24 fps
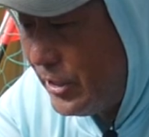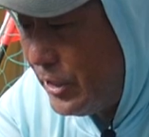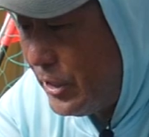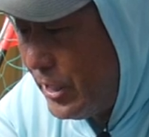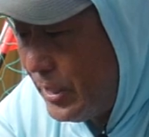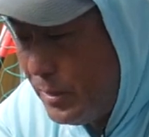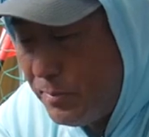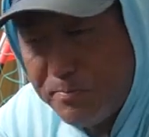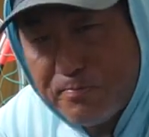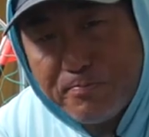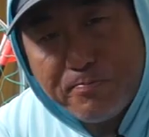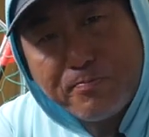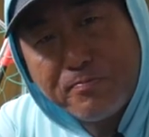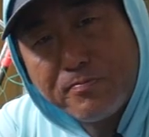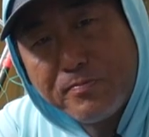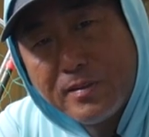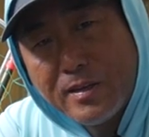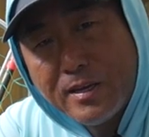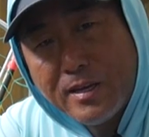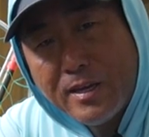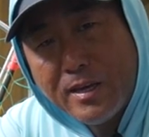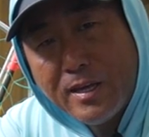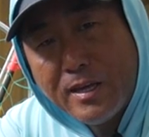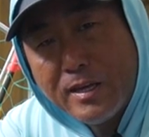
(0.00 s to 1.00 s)
cheap
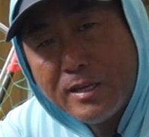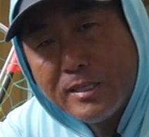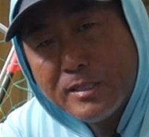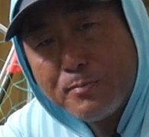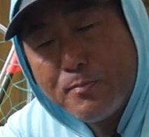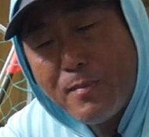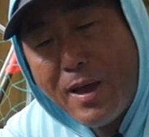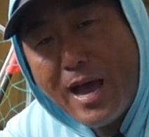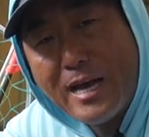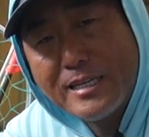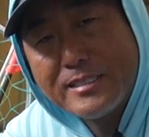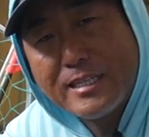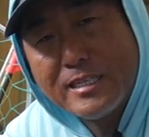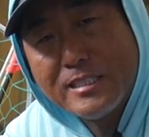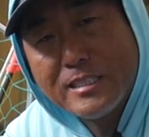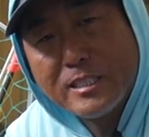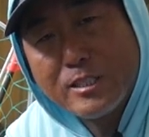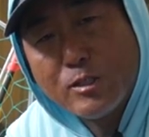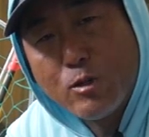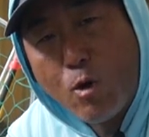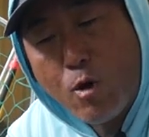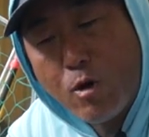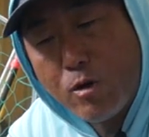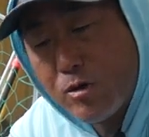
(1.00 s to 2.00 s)
mask and
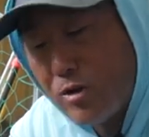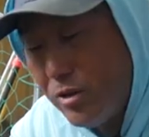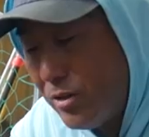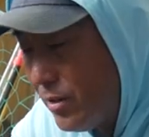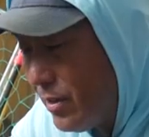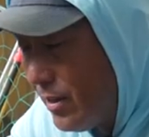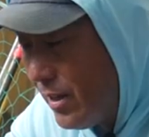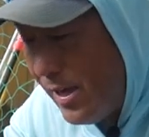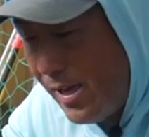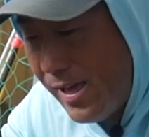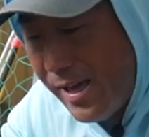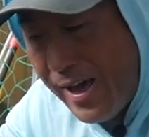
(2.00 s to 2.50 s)
snorkel.